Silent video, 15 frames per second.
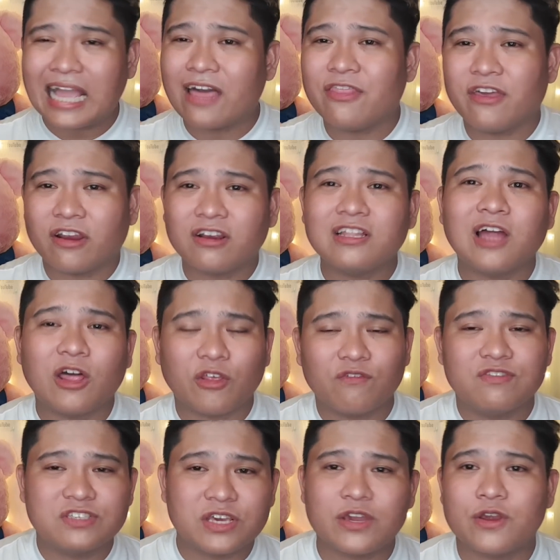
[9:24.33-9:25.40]
there are a lot
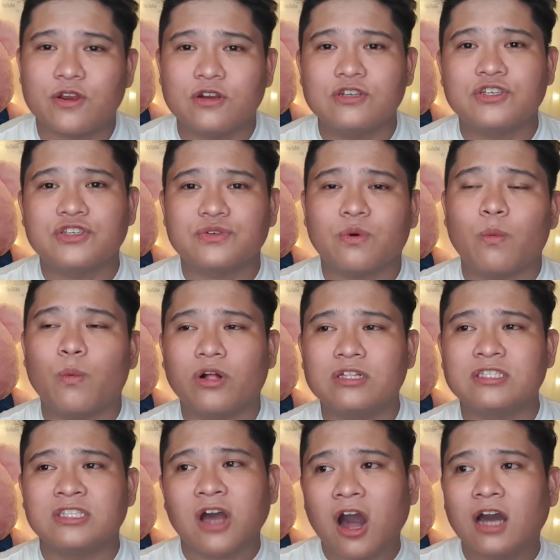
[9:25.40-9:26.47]
of singers will
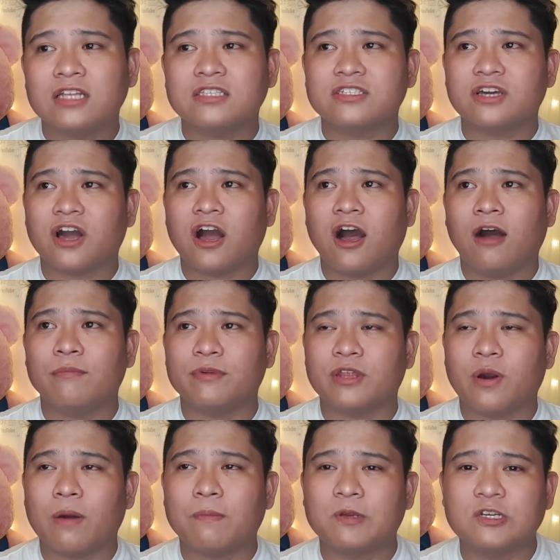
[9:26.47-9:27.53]
not
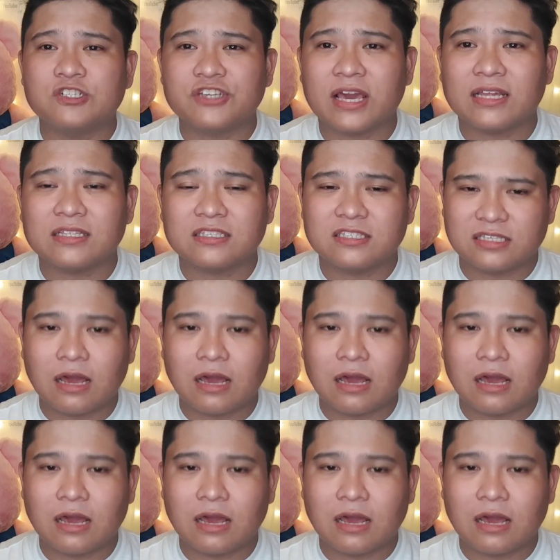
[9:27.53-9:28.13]
appreciate